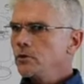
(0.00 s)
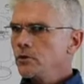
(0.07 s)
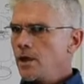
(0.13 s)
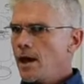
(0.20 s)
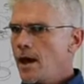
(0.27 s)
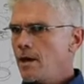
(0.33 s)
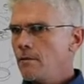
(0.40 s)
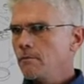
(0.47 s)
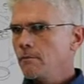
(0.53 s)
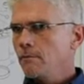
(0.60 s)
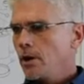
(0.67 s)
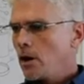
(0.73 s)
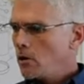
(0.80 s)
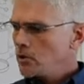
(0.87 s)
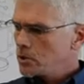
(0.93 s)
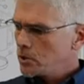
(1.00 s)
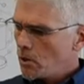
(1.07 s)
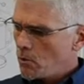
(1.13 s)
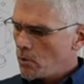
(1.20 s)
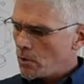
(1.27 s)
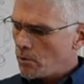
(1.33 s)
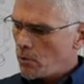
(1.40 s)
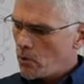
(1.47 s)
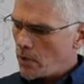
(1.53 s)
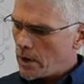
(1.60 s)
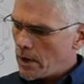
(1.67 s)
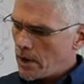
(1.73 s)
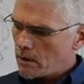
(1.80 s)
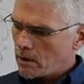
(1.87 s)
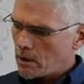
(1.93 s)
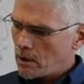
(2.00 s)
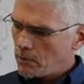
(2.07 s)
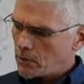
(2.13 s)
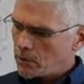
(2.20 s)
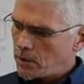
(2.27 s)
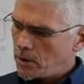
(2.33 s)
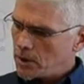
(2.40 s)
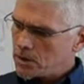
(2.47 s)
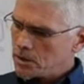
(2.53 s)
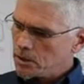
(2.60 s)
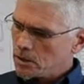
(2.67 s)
that, but also I want to point out a couple things.